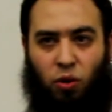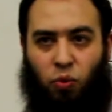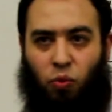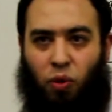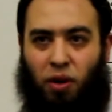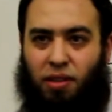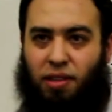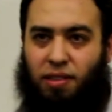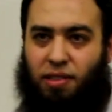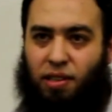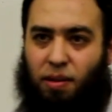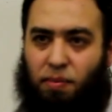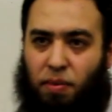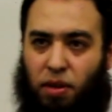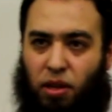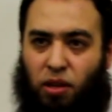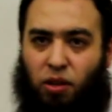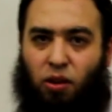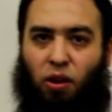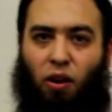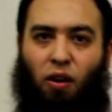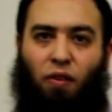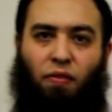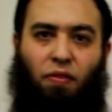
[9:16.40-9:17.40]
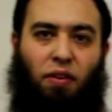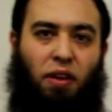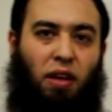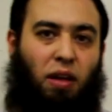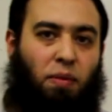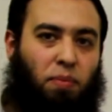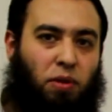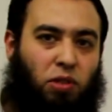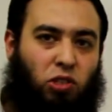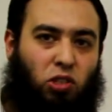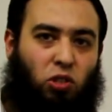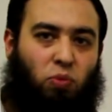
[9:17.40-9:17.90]
What is the meaning of
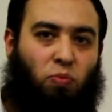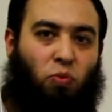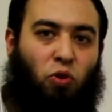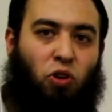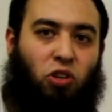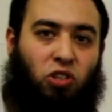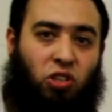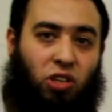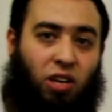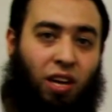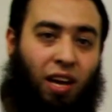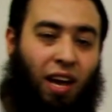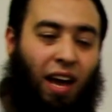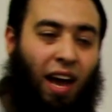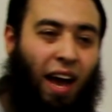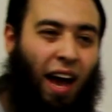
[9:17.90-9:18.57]
epistemology?